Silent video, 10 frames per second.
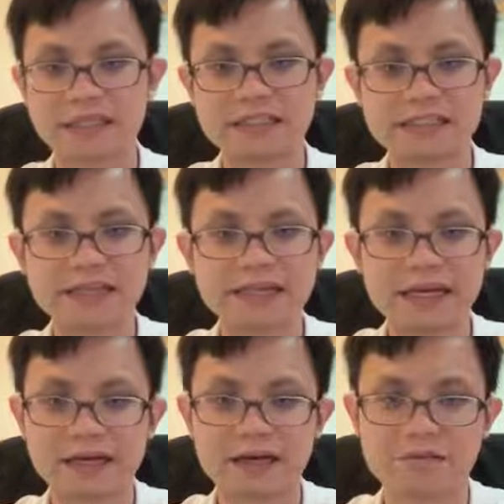Actually,
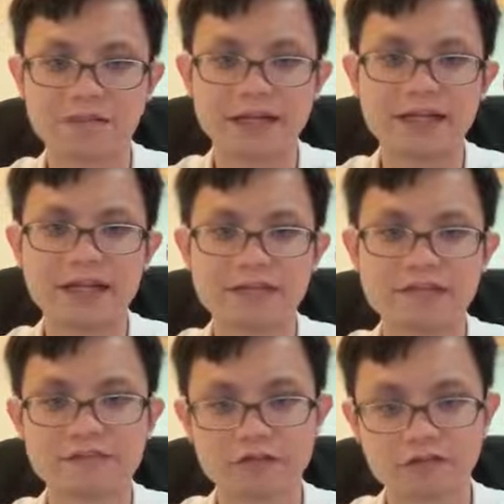any
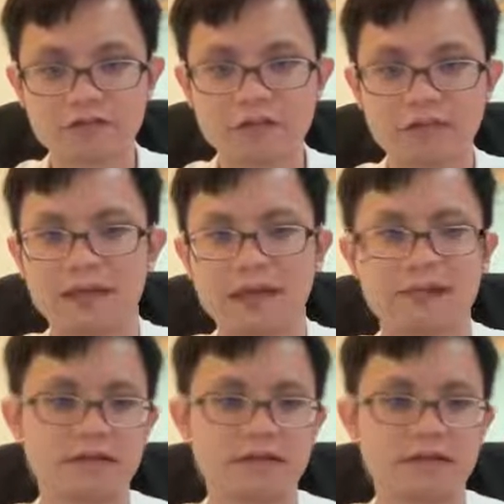acid will do lah, but